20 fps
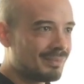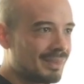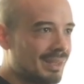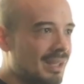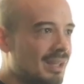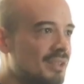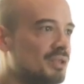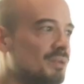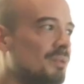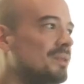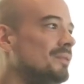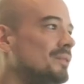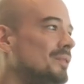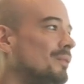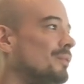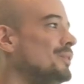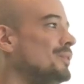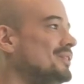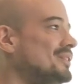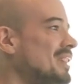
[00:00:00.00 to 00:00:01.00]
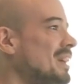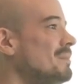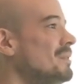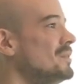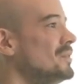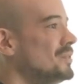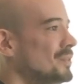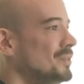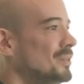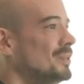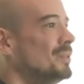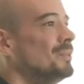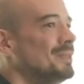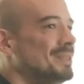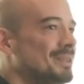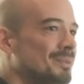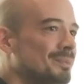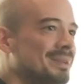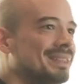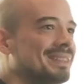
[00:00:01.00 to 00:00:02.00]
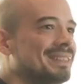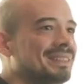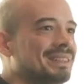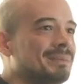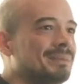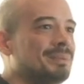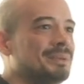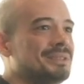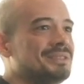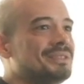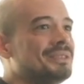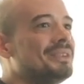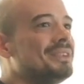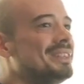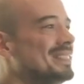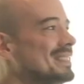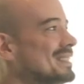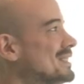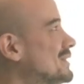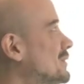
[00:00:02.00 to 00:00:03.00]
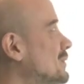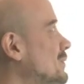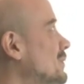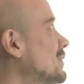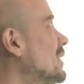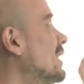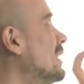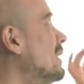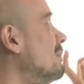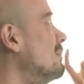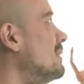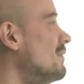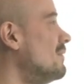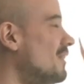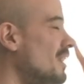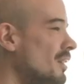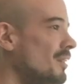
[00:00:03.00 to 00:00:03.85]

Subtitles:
So one of the first steps that you should do when you're building a parser is to be very,